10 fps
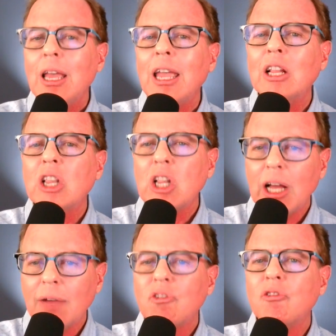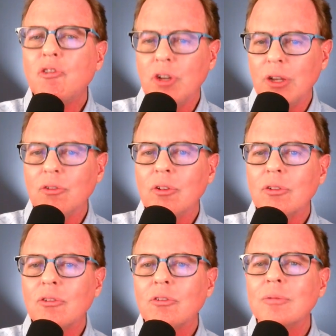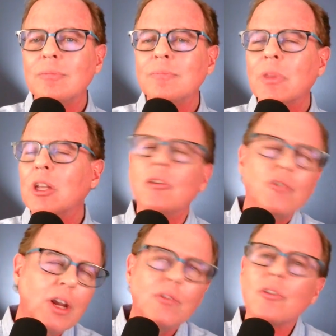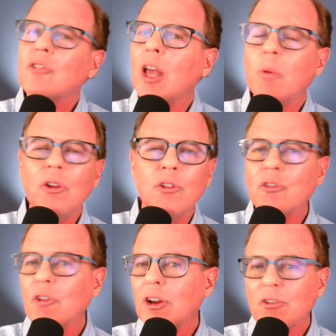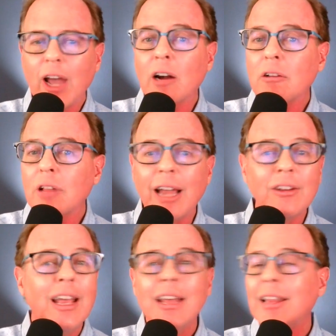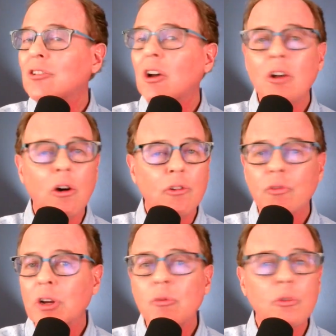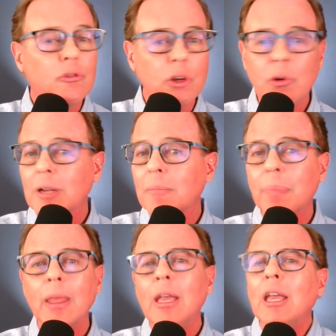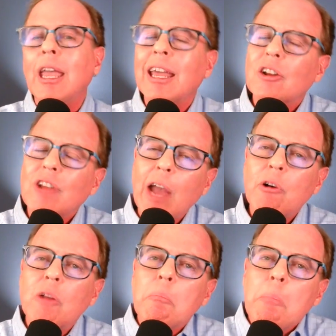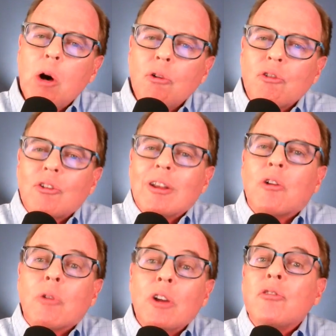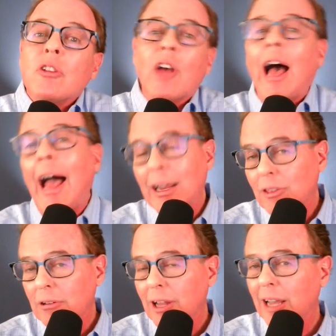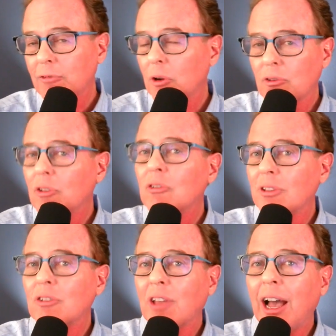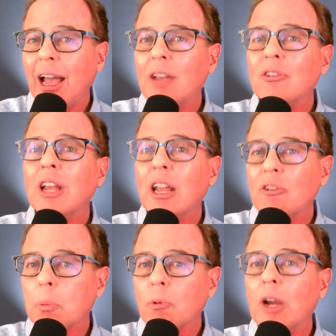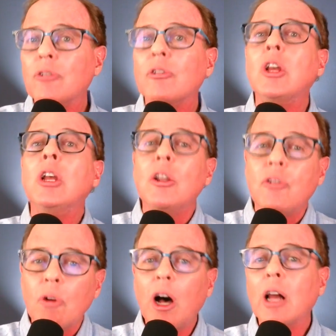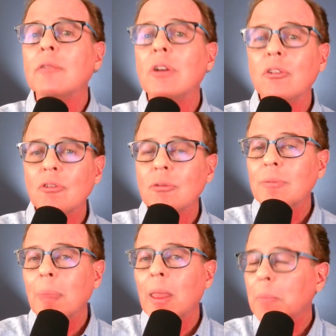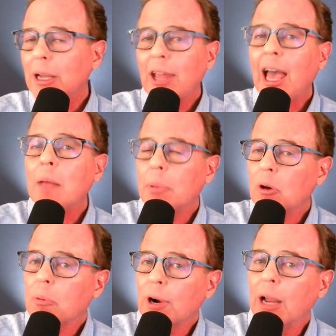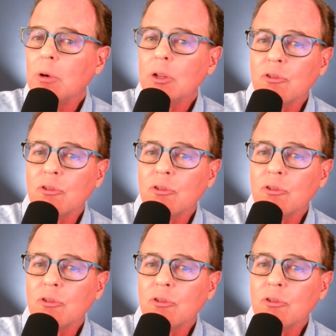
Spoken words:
He loves Jesus. You know, Jesus said we should shine our light. That's all Coach Freeze was doing. In a day when most Christians hide their light, folks, this guy is an inspiration to all of us. My dad, Bill Bright, once